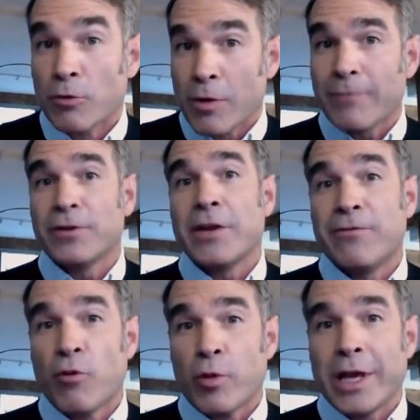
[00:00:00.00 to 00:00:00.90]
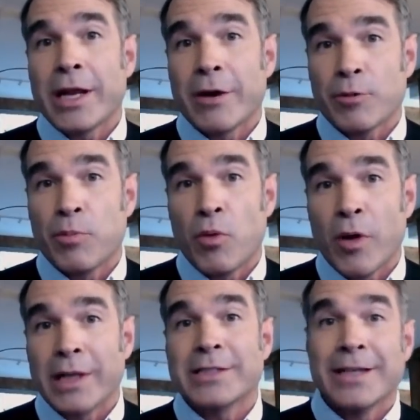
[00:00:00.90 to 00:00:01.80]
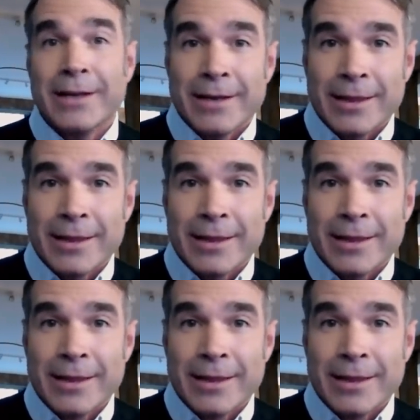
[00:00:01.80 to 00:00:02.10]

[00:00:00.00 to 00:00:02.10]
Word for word: roughly 4800 points,